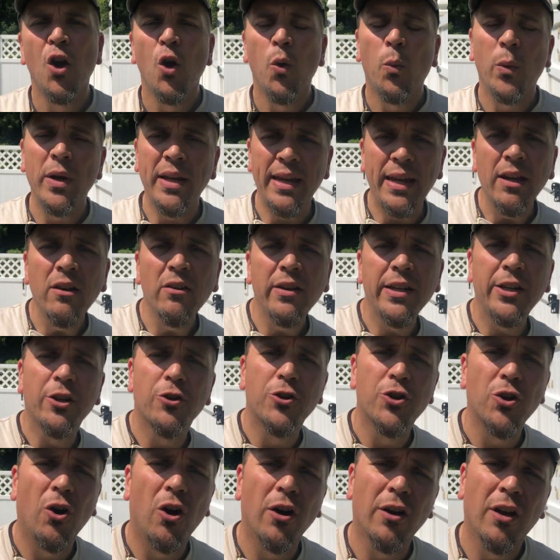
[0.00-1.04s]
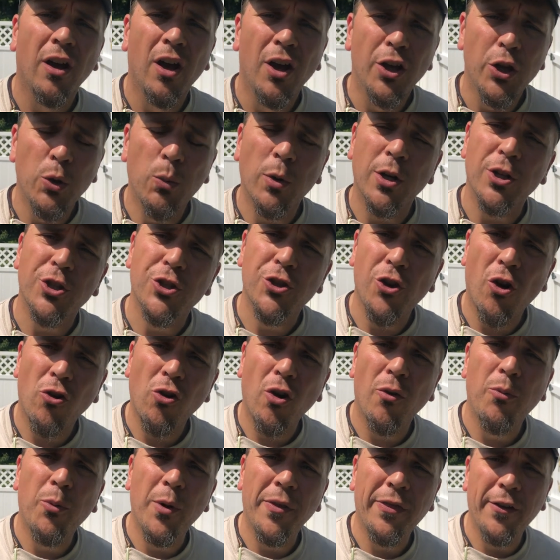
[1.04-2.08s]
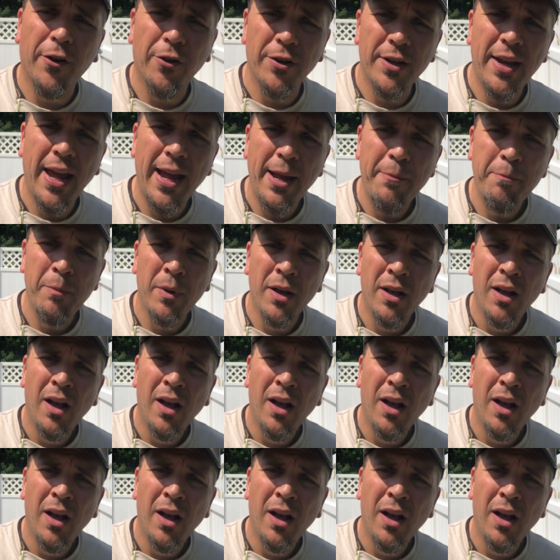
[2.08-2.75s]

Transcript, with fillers: When healing your dog, you want to start off with their name,